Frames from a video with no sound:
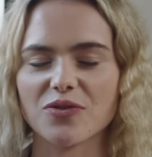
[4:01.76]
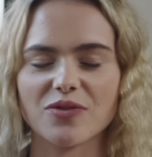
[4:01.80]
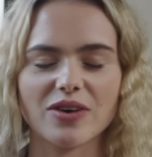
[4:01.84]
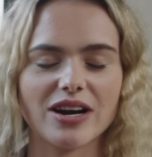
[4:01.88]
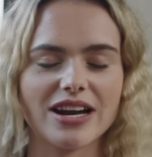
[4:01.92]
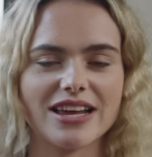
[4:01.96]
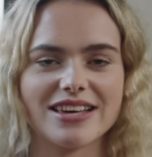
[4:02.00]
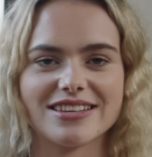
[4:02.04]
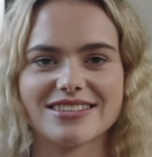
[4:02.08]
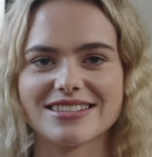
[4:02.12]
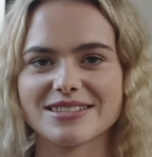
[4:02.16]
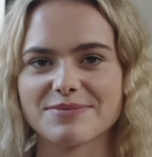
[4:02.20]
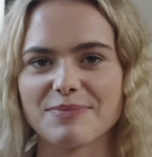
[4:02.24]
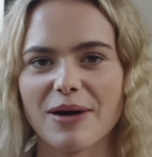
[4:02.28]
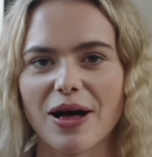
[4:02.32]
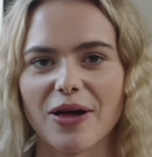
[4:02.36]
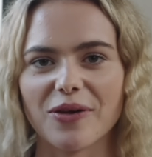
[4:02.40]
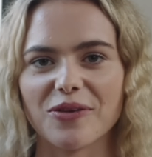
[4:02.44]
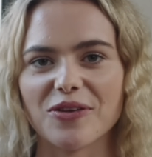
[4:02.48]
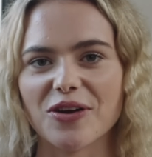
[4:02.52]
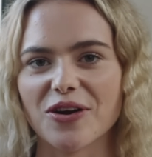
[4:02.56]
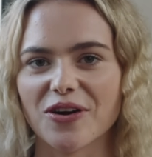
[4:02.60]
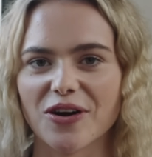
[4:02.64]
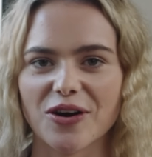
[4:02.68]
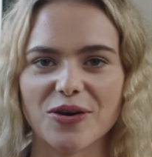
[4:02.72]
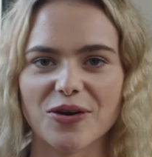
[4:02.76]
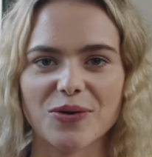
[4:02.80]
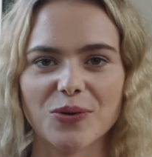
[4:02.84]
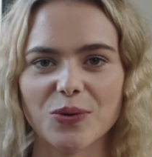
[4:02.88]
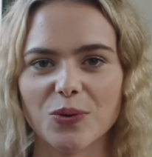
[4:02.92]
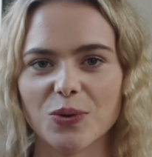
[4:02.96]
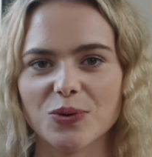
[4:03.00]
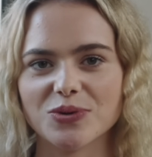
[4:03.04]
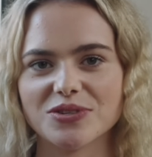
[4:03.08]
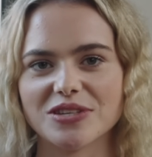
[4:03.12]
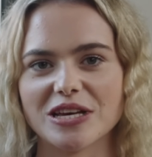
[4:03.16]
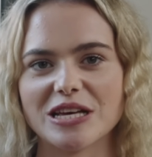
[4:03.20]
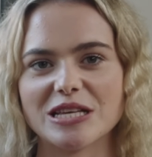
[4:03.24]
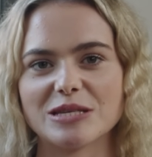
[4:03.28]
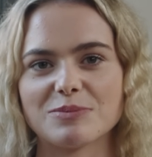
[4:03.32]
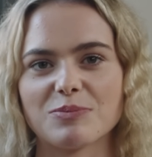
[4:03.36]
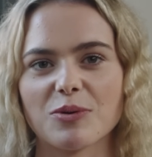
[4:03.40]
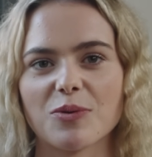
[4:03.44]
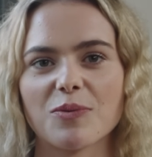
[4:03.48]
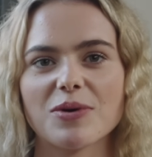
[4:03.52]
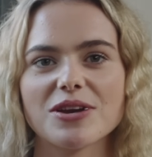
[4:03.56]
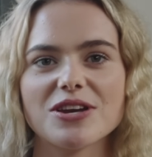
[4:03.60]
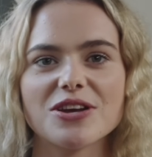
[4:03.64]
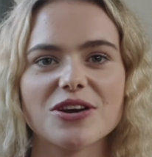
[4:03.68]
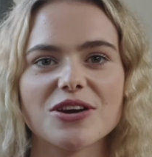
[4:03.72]
really smell your own horses,
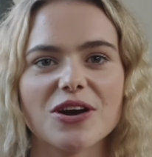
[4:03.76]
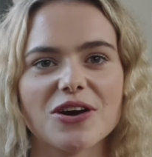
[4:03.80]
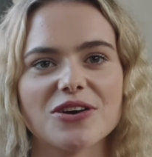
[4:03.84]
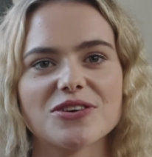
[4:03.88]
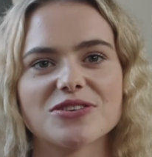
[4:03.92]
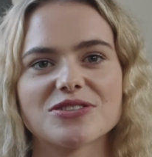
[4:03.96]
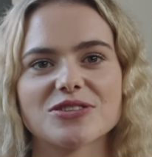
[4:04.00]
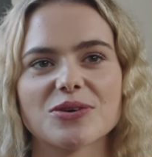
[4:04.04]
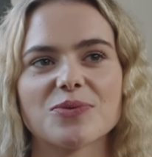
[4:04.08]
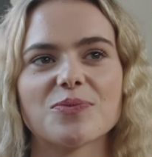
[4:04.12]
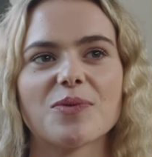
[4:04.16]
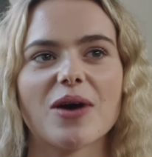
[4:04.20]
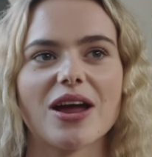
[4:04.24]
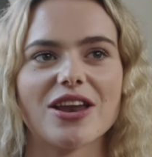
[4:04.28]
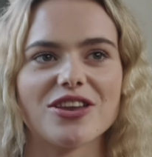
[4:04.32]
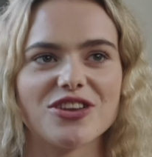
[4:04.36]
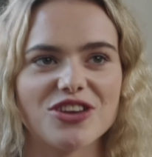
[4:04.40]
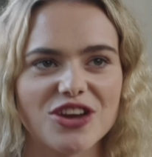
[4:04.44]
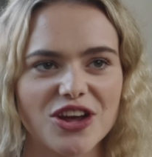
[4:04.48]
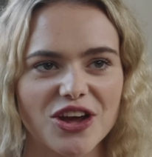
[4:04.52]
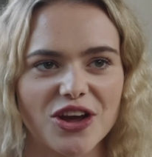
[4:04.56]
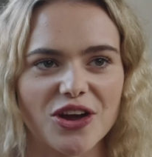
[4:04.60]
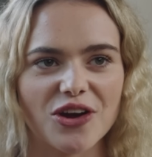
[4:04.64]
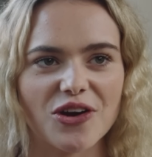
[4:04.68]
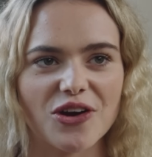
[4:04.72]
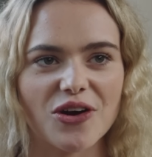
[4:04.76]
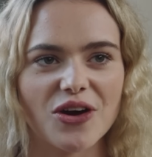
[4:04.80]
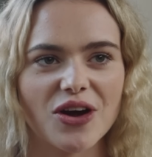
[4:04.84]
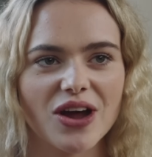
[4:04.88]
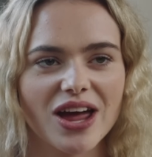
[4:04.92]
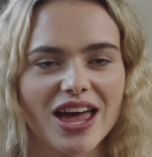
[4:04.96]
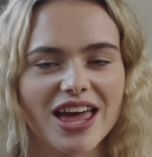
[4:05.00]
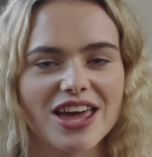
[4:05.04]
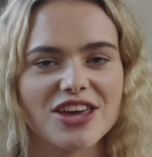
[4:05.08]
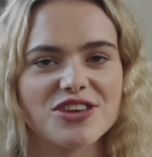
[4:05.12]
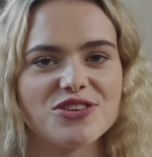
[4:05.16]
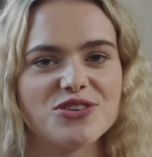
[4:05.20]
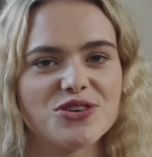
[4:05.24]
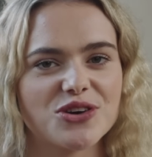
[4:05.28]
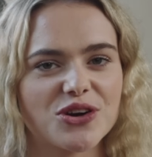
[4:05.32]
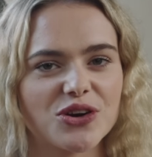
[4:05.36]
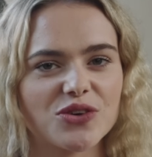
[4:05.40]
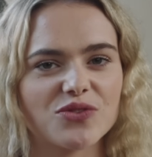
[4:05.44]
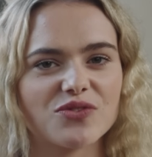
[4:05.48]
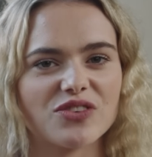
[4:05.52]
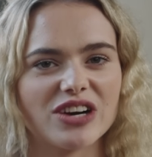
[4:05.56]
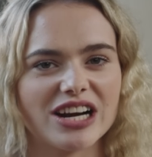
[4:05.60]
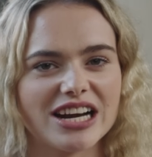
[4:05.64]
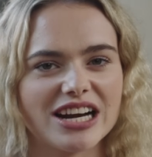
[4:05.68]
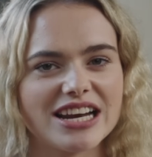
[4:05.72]
but when you go somewhere new, you
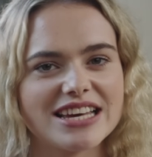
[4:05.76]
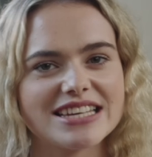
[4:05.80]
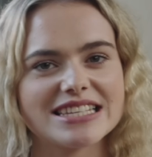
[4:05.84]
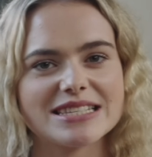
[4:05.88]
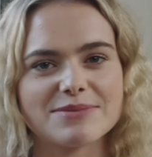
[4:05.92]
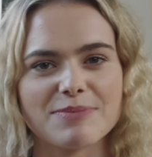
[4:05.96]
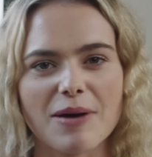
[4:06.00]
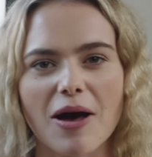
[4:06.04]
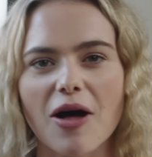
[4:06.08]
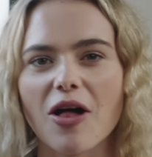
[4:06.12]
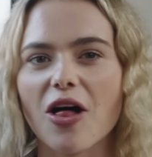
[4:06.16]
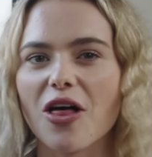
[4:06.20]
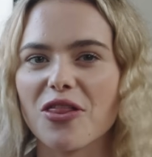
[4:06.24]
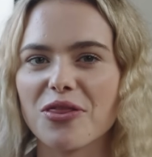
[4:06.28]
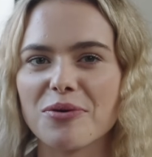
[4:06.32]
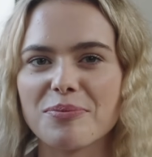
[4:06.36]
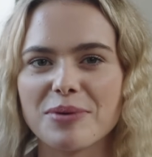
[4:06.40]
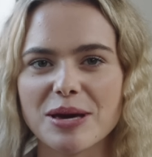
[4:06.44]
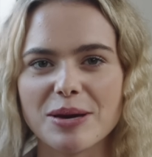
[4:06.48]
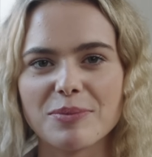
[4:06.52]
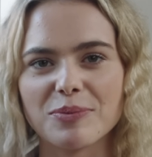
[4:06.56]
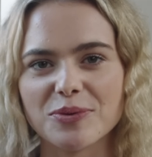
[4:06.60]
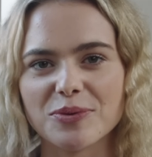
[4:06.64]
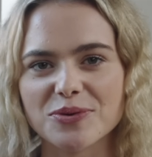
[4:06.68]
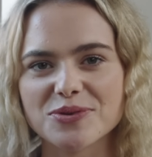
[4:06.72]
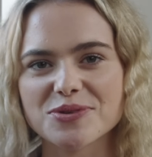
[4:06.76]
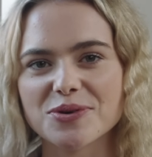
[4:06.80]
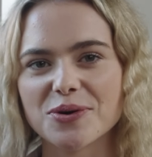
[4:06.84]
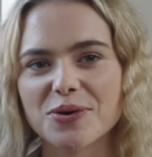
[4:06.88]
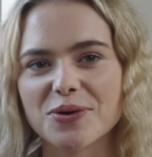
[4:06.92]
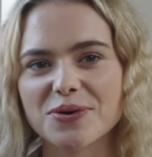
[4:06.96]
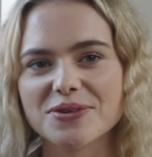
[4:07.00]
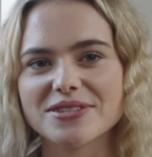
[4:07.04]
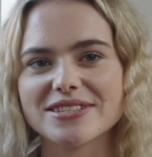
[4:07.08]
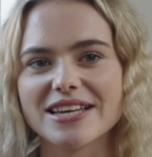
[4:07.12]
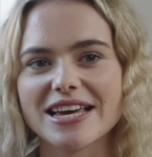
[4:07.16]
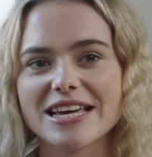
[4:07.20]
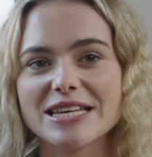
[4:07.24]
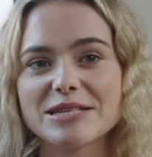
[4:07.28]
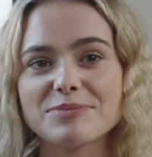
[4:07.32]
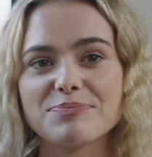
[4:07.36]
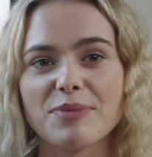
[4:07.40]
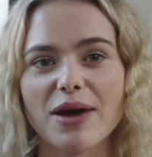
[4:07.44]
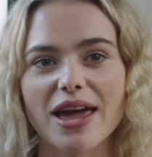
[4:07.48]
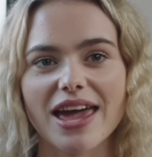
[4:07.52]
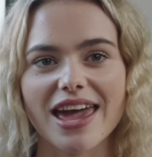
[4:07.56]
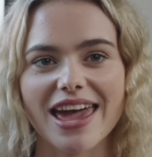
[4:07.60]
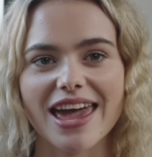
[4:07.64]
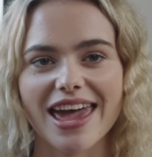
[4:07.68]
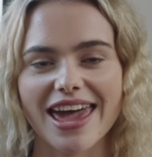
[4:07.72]
can really smell other people's horses.
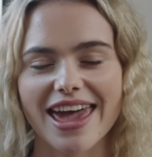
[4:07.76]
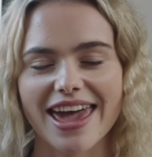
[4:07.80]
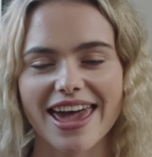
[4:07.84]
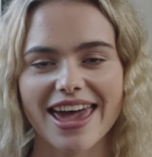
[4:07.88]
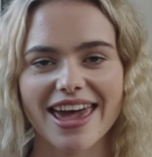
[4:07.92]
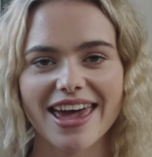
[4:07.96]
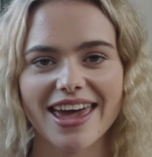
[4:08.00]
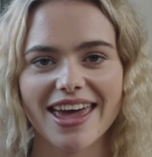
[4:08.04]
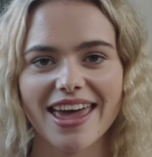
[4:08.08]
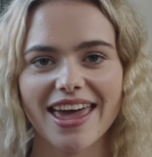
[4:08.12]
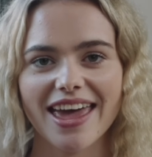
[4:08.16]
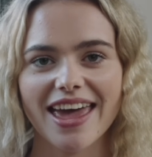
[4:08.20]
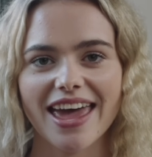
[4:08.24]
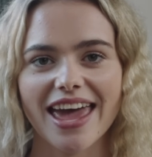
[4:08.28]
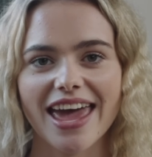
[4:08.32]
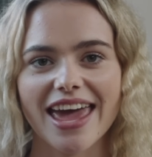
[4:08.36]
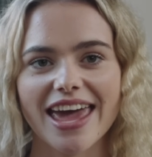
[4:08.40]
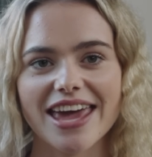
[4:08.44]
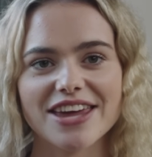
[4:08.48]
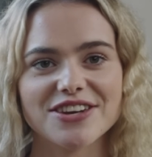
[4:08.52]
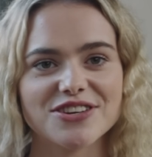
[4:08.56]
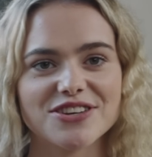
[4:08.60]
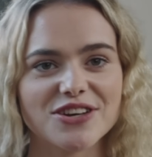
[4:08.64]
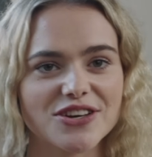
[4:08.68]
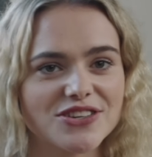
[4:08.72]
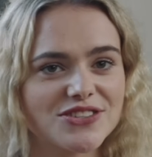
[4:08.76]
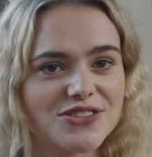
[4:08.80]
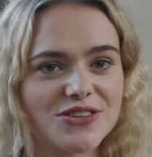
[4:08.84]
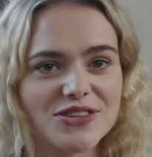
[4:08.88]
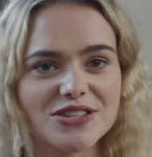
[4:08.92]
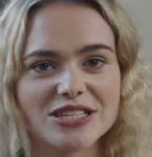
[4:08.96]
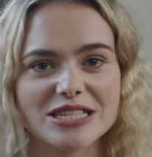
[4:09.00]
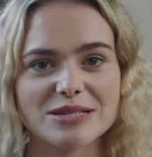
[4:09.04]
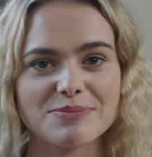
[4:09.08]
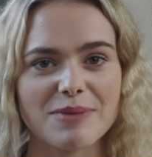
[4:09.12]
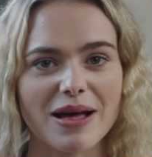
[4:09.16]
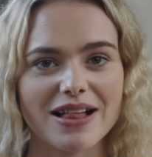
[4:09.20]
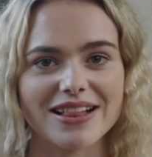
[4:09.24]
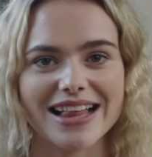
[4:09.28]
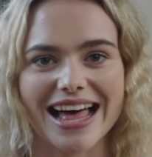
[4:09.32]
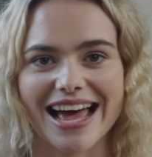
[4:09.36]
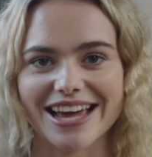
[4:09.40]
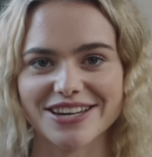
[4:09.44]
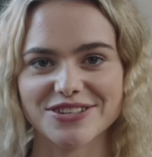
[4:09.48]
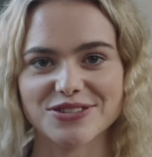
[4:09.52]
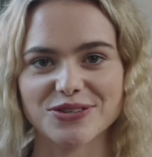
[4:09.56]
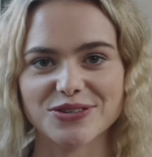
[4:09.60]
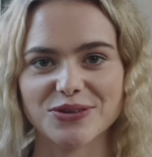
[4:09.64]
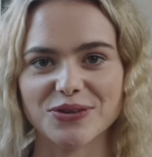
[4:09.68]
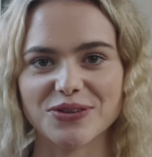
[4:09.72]
But here, it does not smell
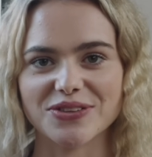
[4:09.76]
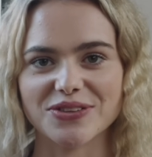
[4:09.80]
at all.